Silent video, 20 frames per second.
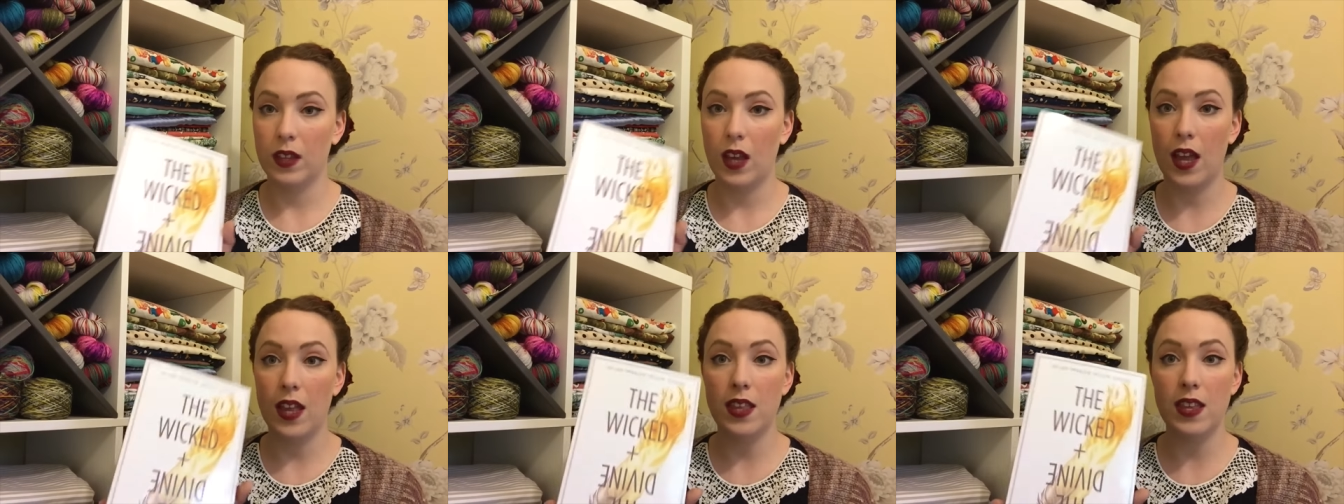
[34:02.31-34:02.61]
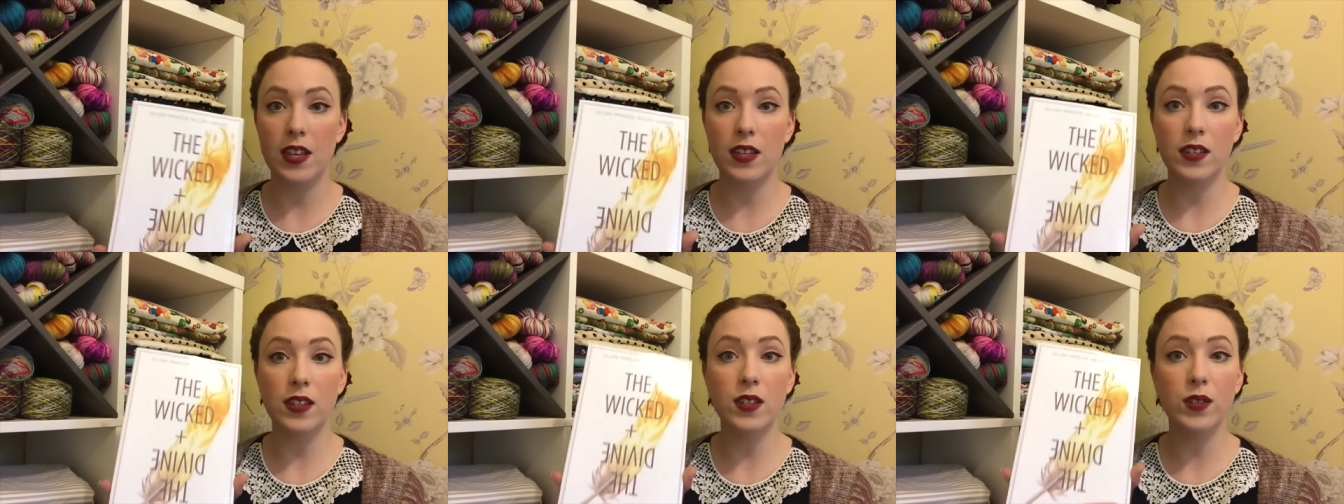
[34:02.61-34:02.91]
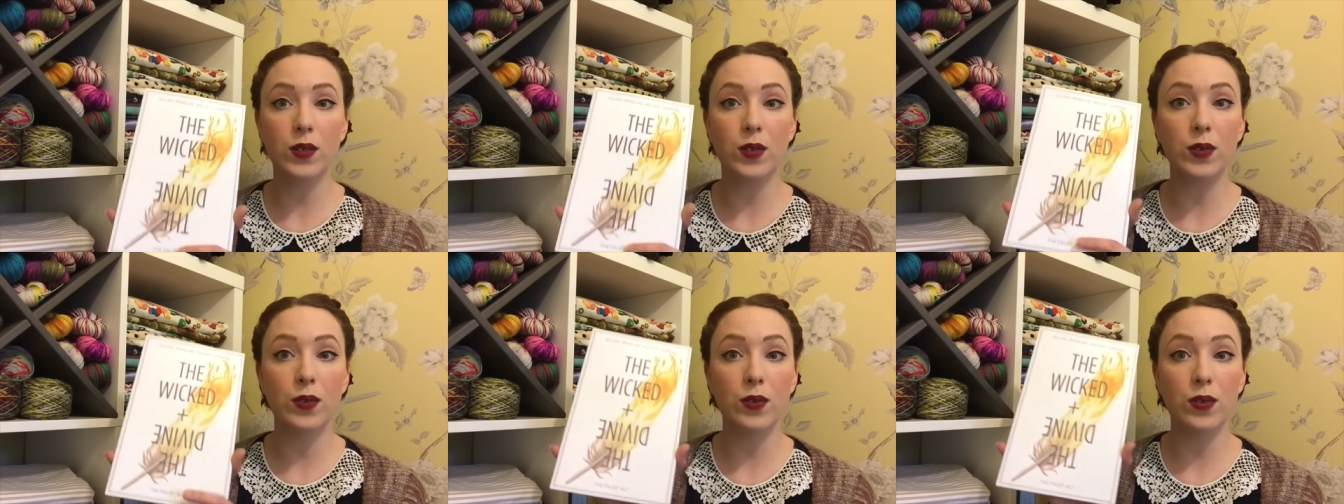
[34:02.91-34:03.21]
And this
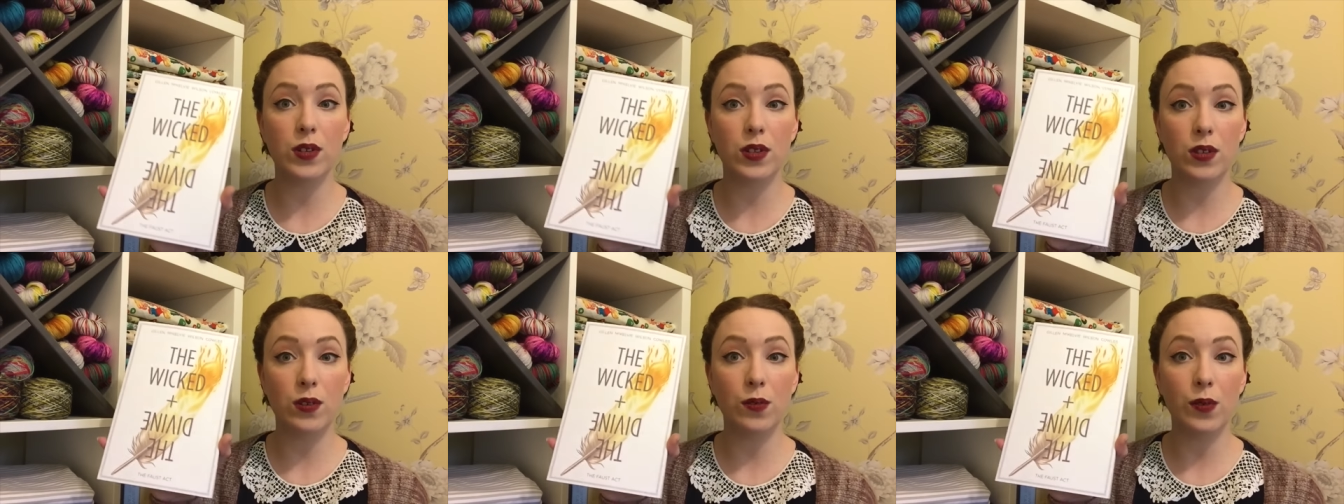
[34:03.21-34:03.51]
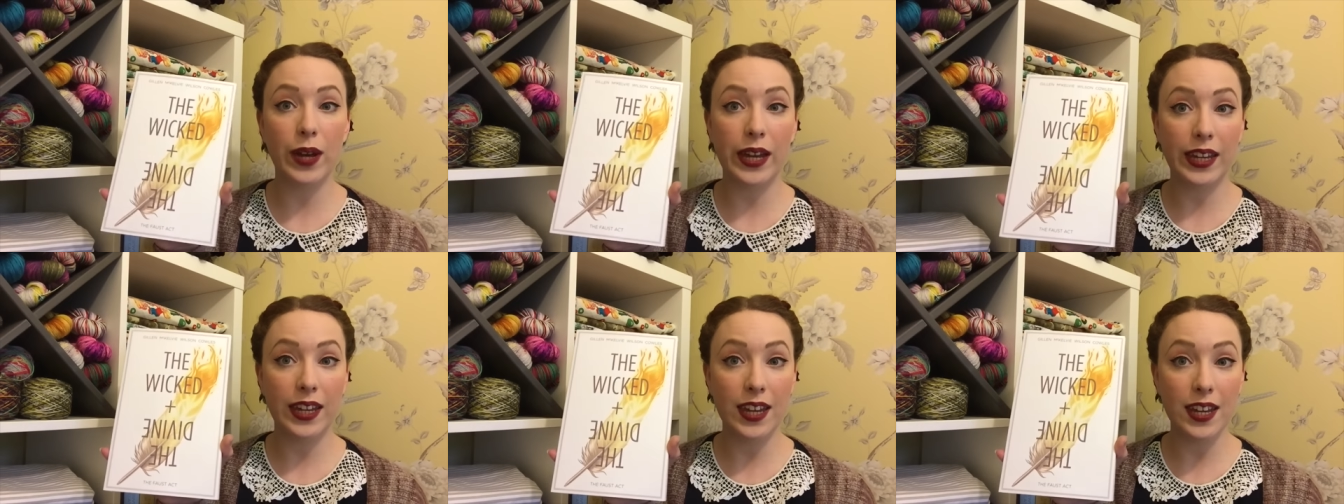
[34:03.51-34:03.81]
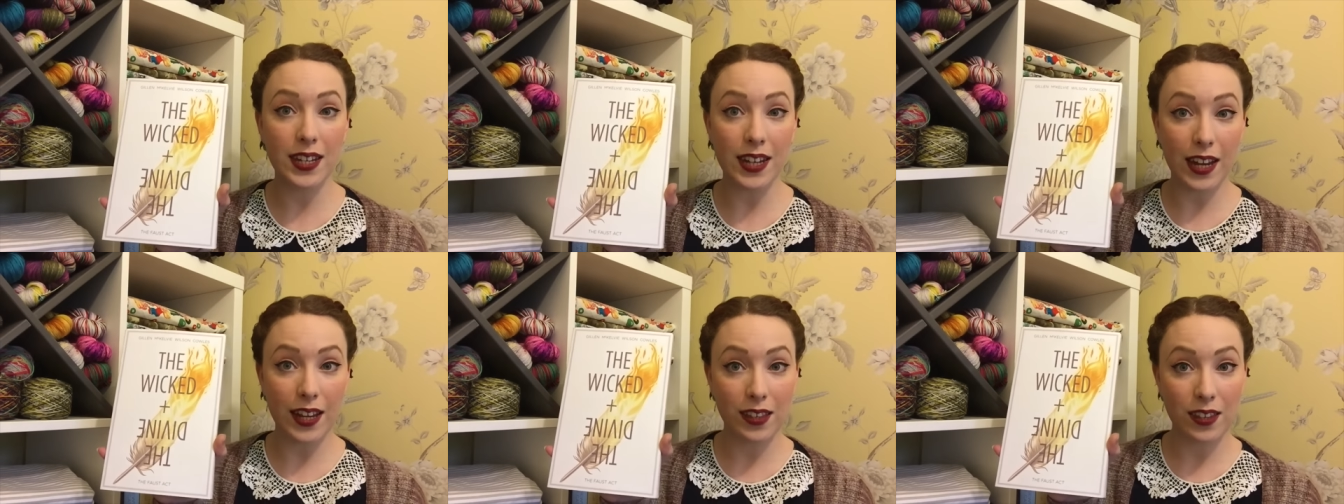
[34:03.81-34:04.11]
is called The
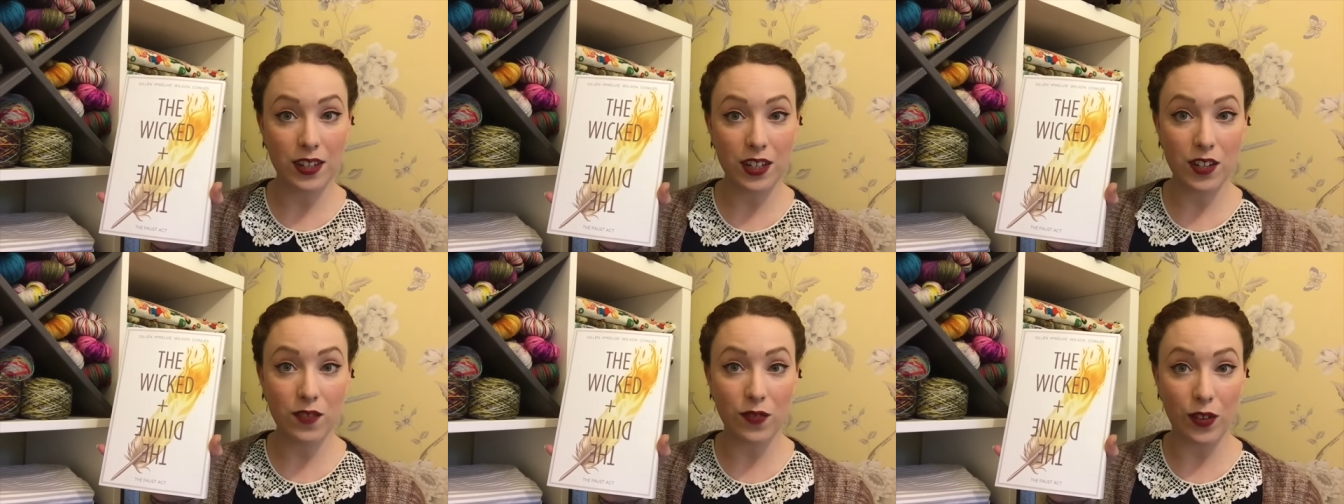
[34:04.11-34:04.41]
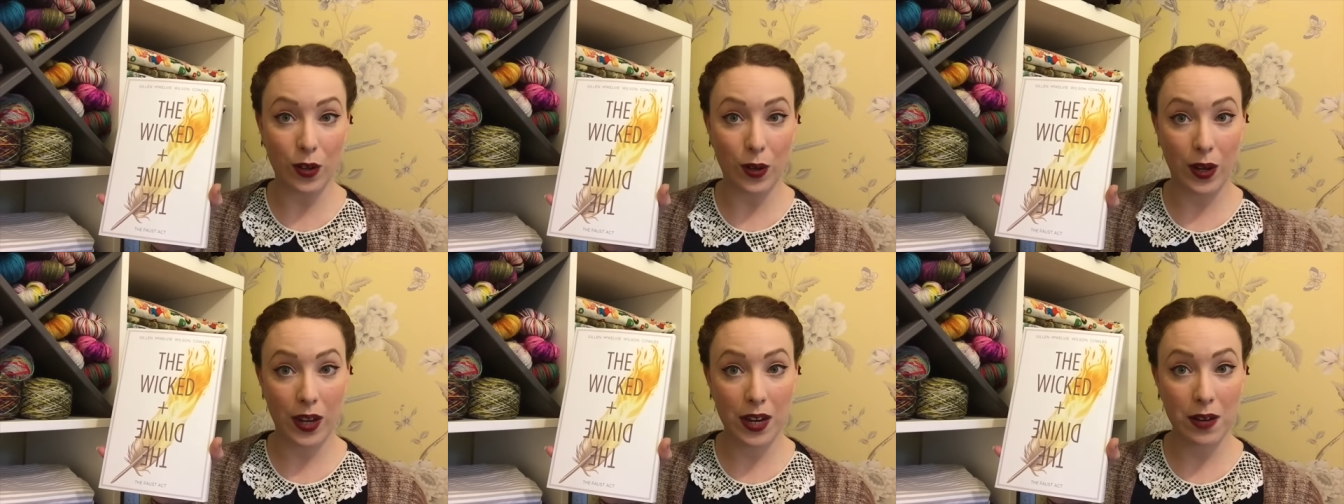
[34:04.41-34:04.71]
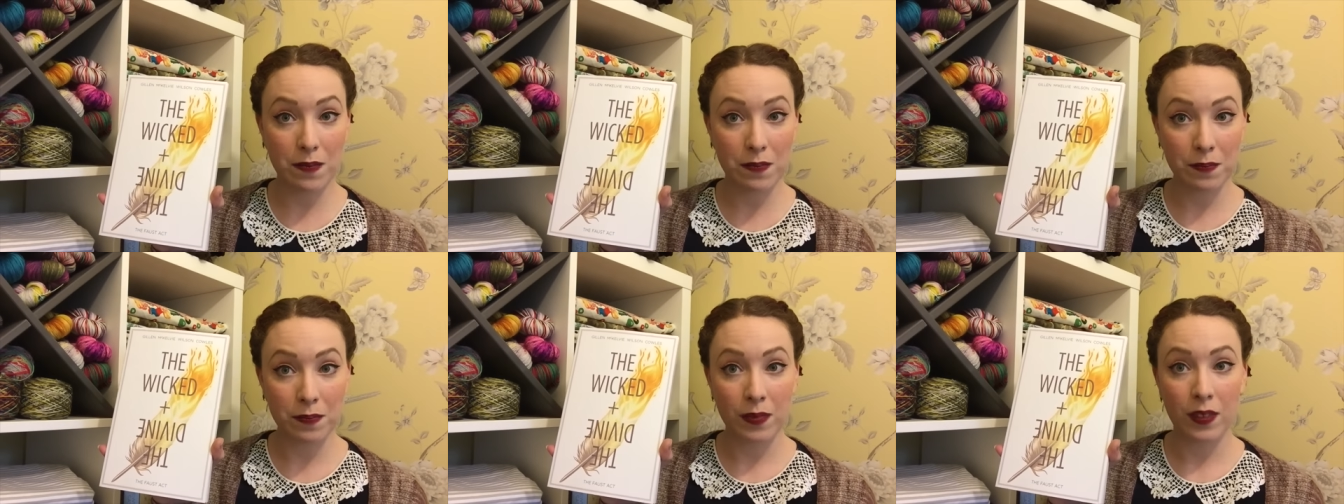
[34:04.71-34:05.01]
Wicked and the
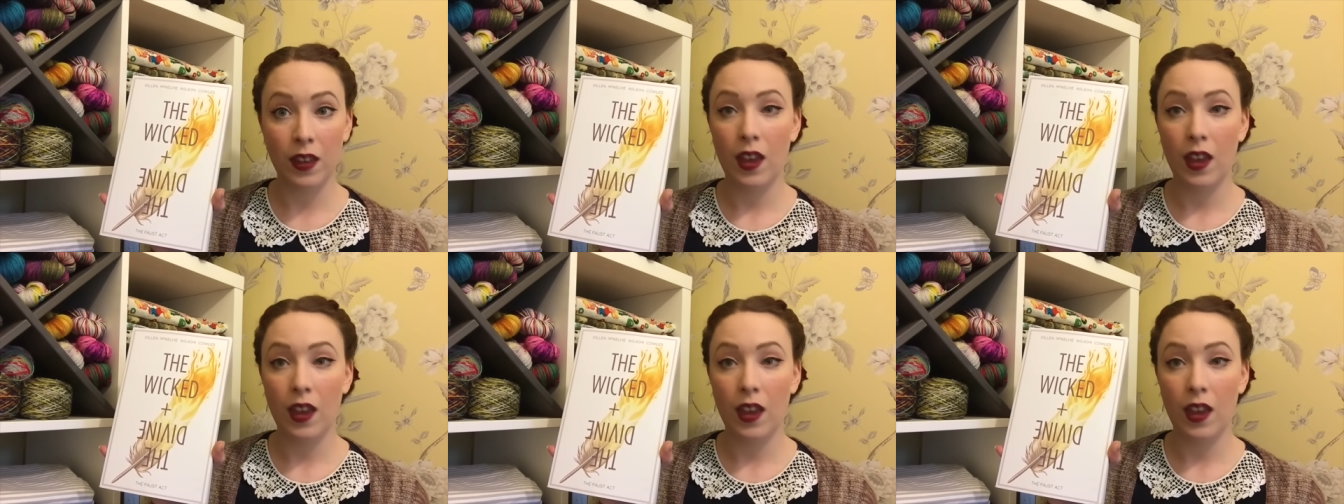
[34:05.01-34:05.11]
Divine.